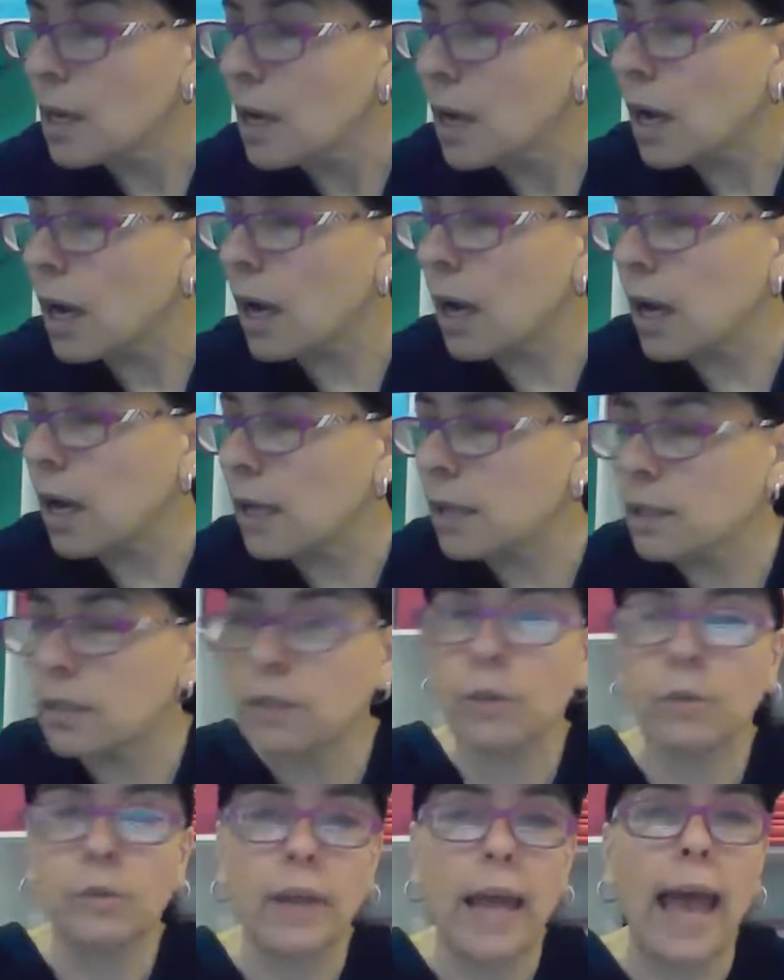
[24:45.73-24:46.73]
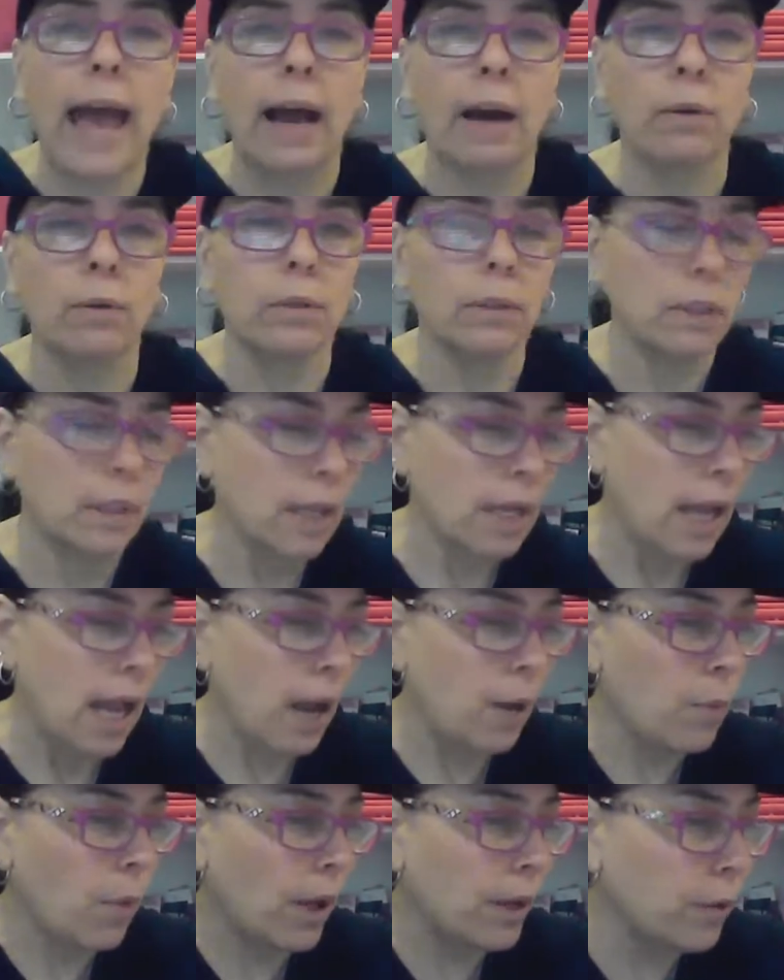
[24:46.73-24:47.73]
So now
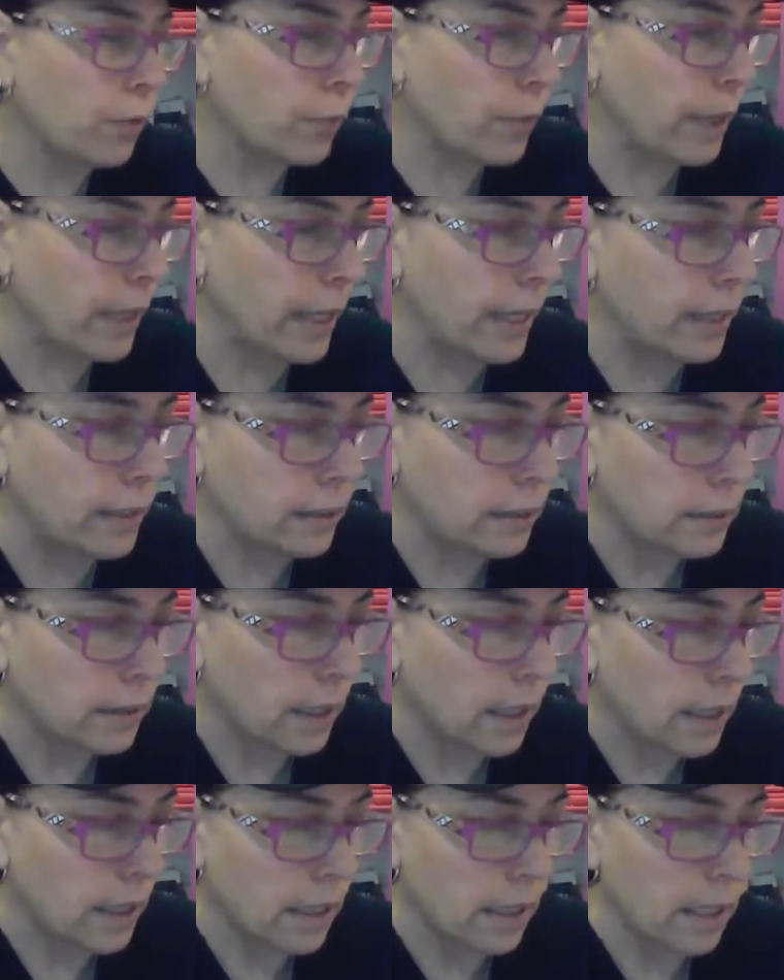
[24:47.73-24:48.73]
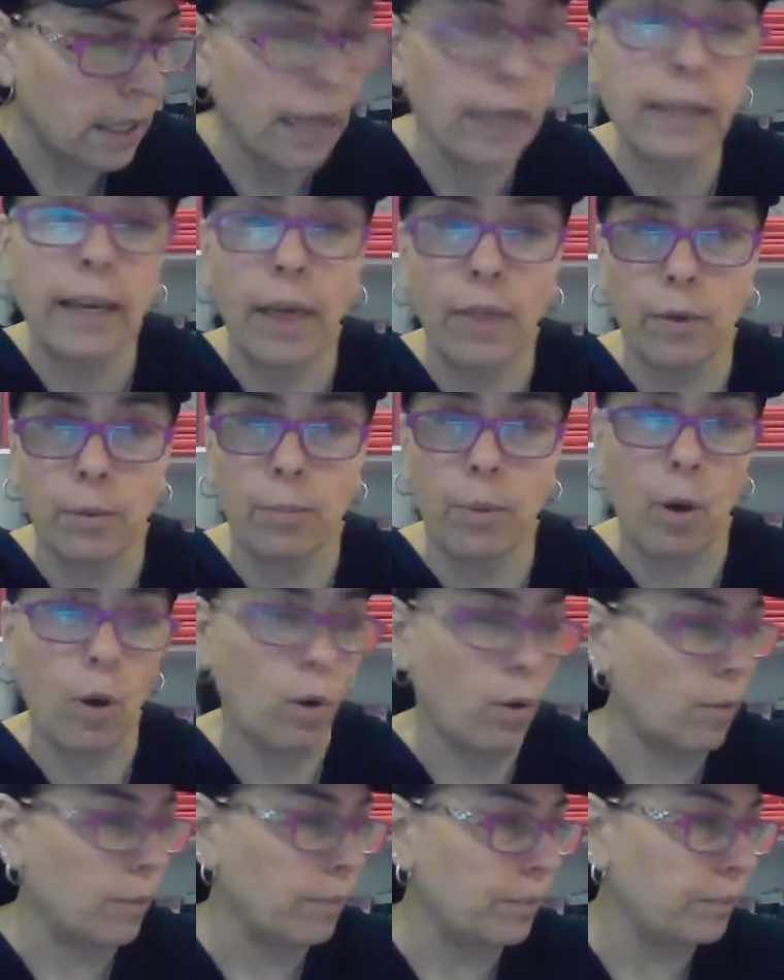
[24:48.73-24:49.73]
I want to read another
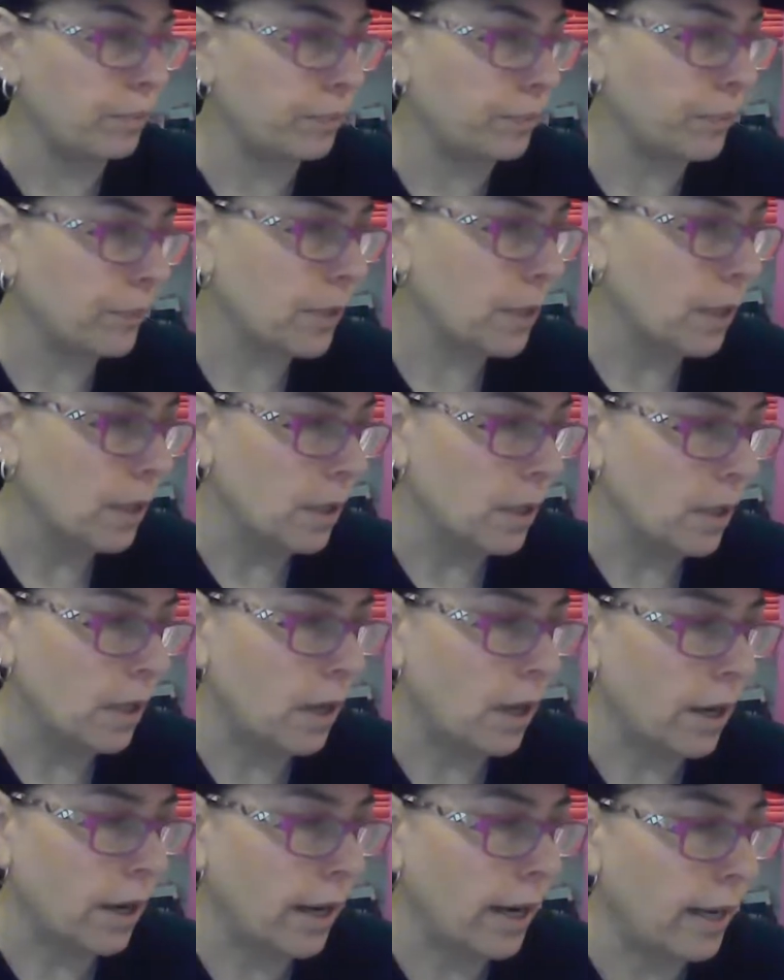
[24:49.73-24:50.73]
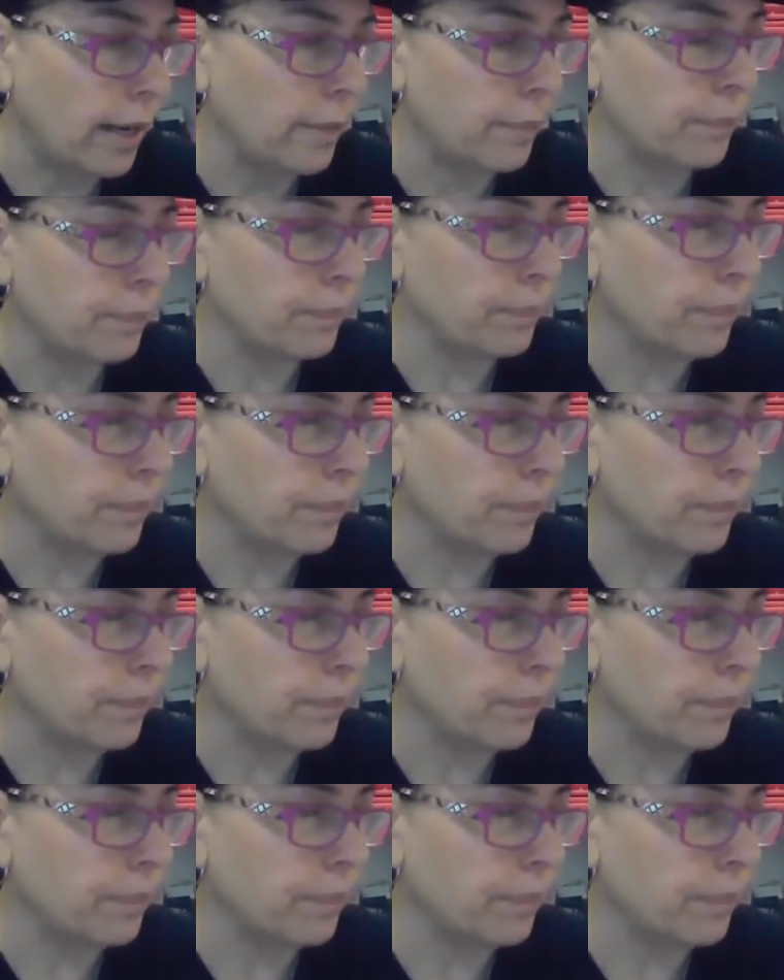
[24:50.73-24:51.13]
poem. All right.